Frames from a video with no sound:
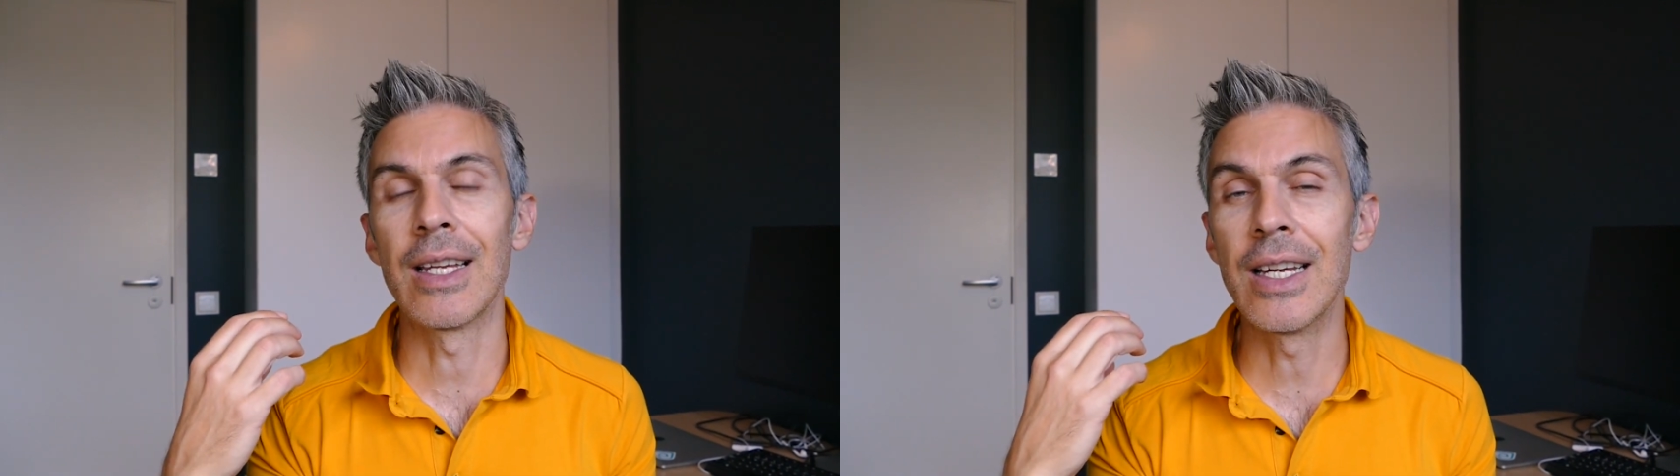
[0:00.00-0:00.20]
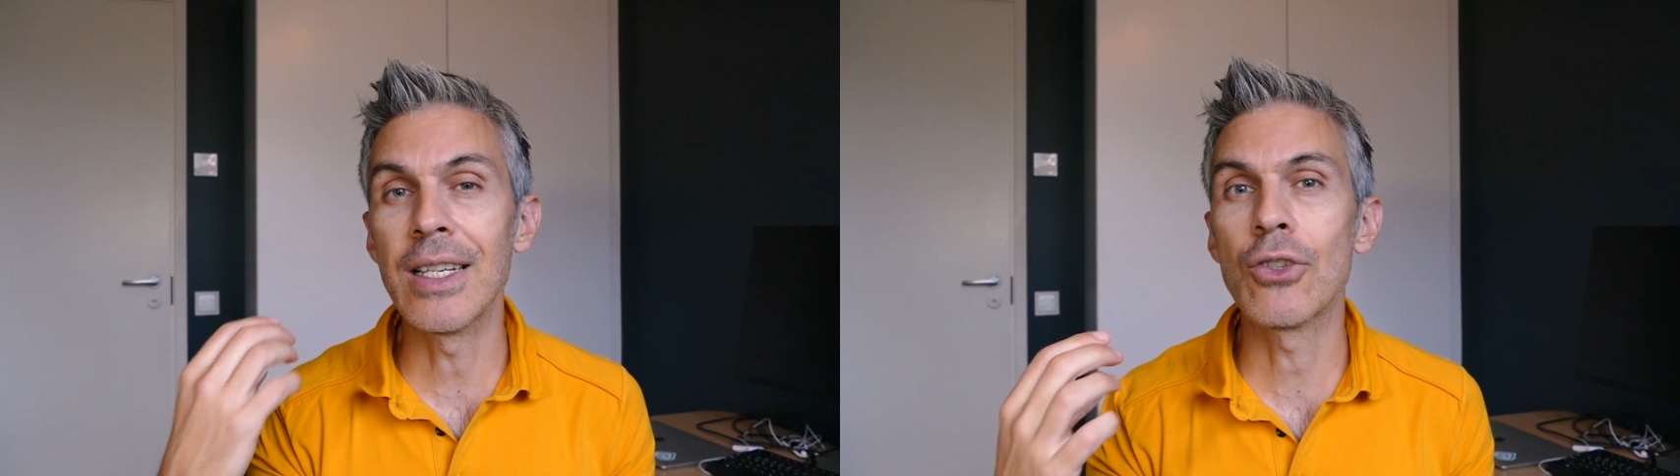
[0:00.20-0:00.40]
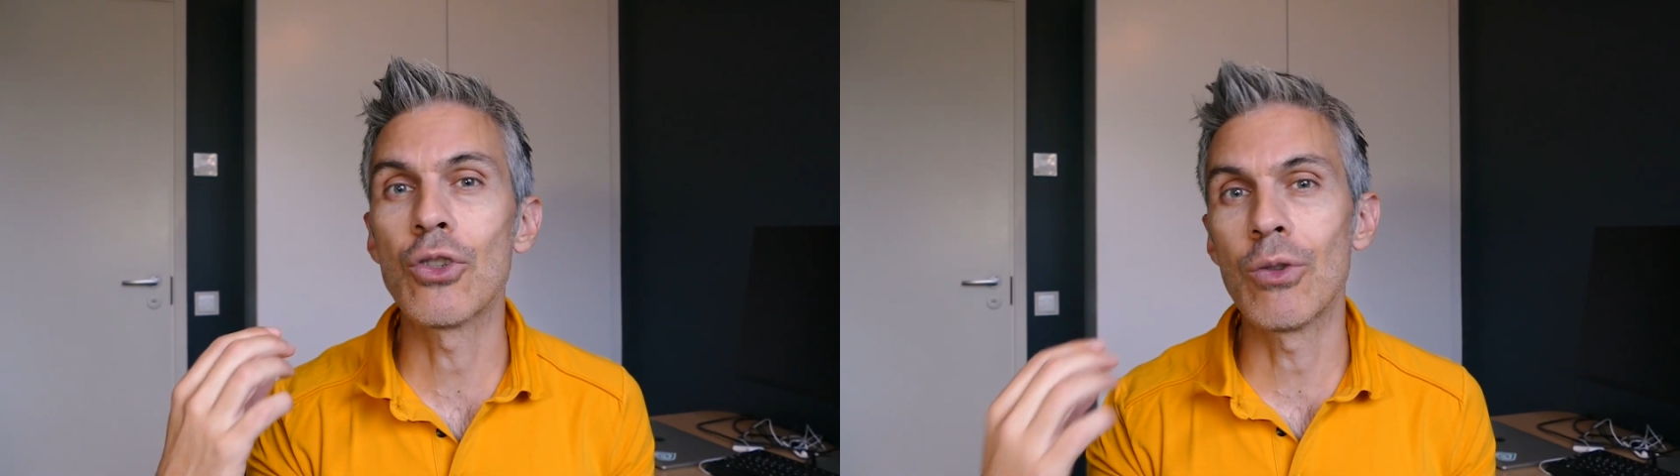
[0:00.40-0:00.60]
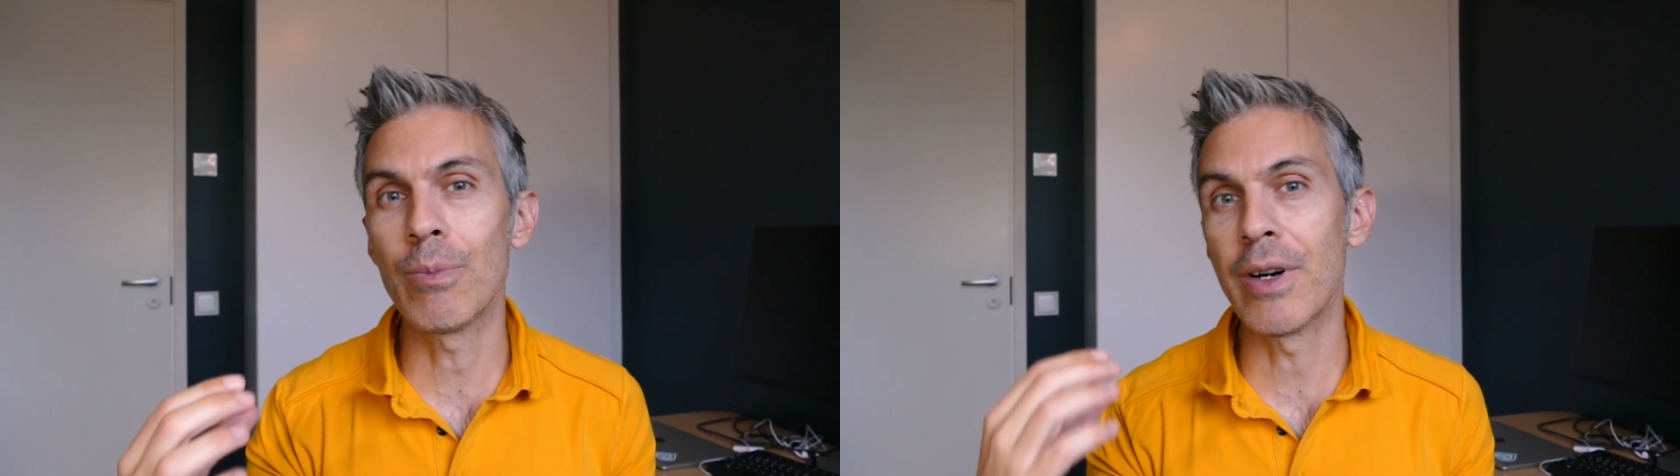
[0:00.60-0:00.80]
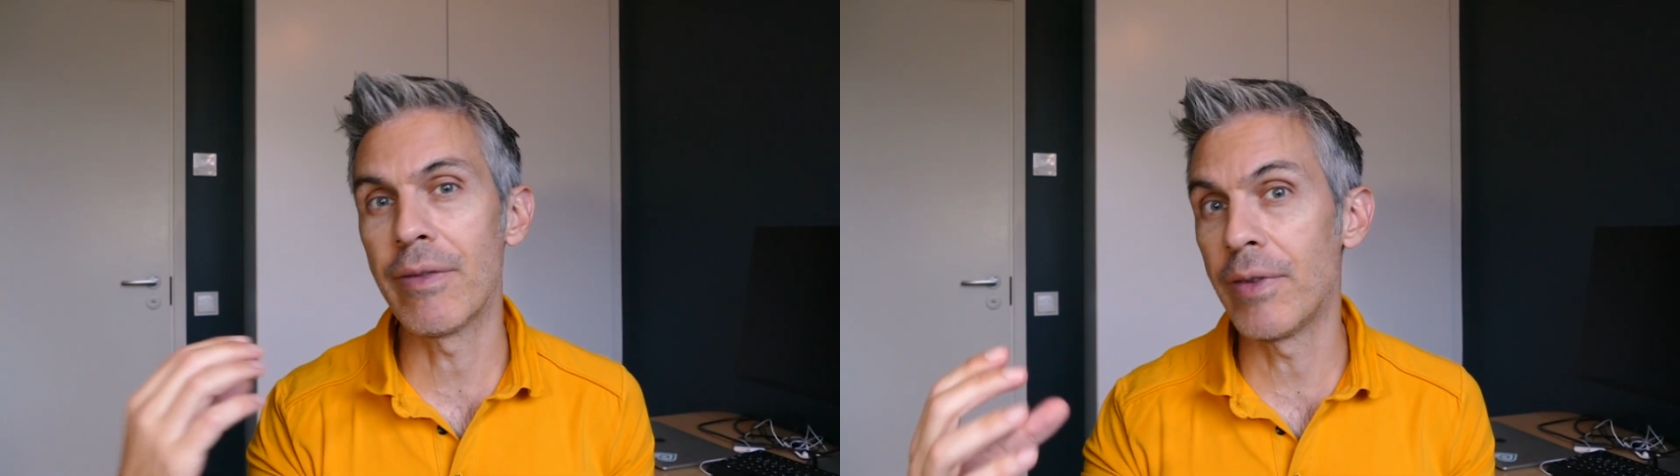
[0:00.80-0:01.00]
is
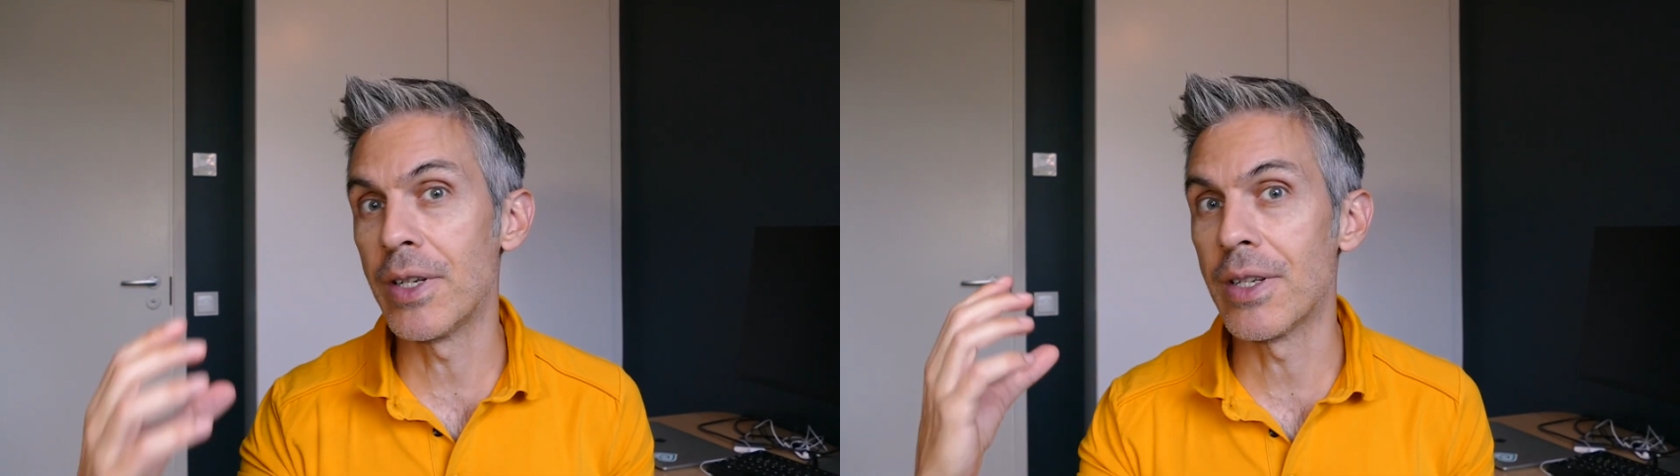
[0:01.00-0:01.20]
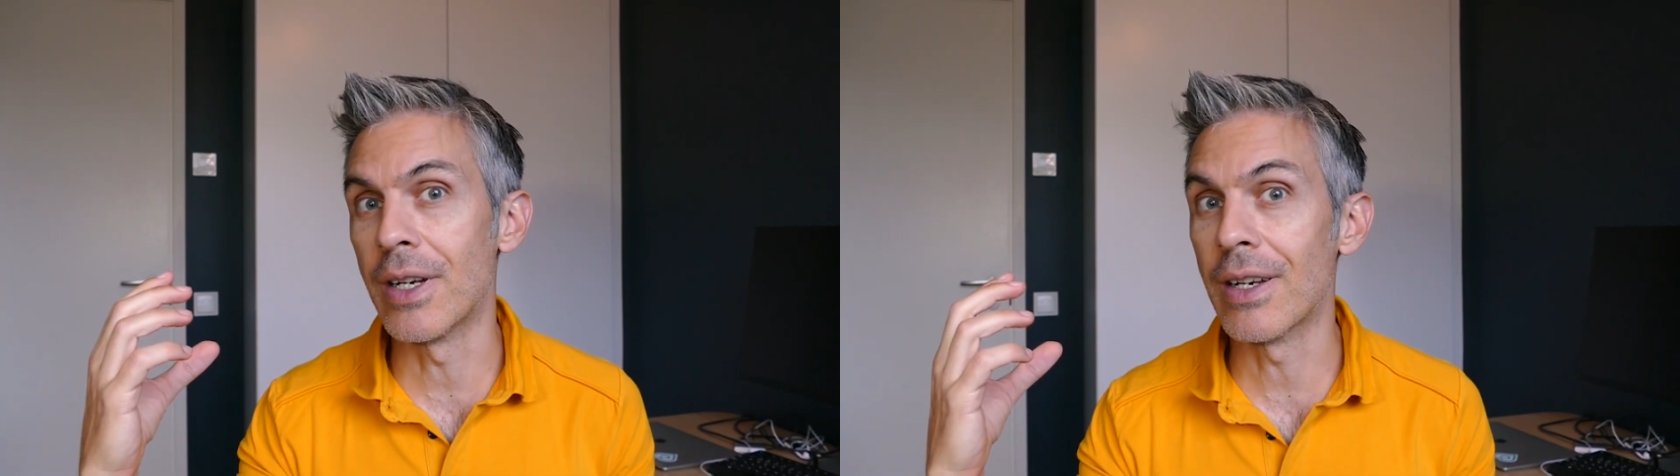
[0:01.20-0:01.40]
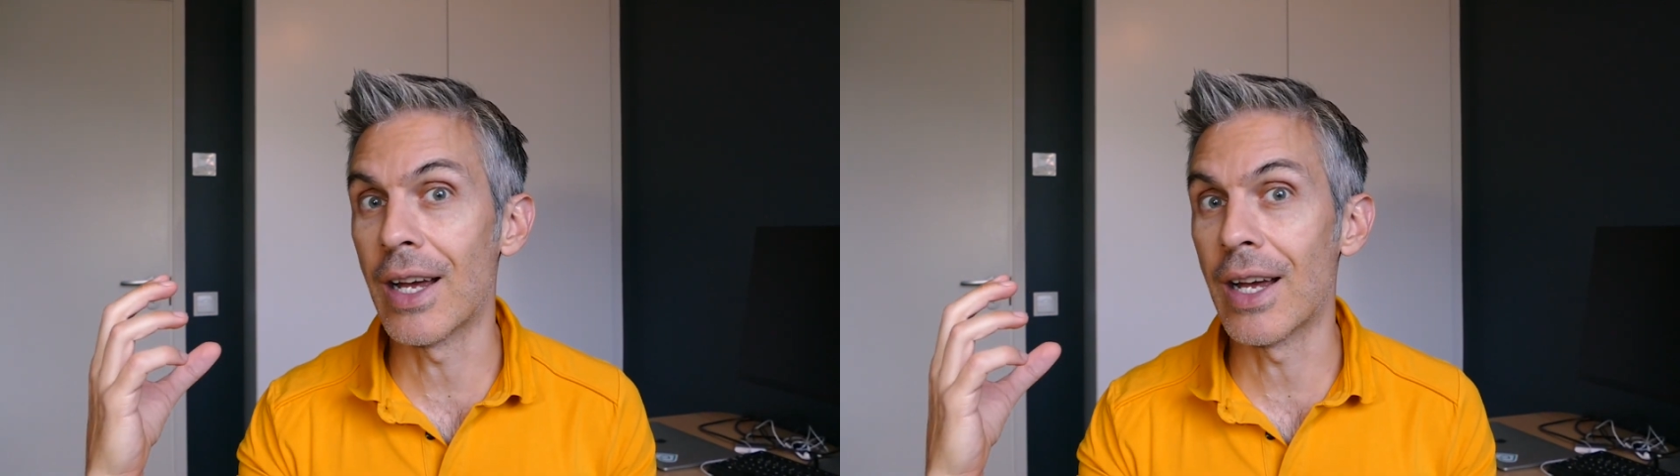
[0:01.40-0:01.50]
super efficient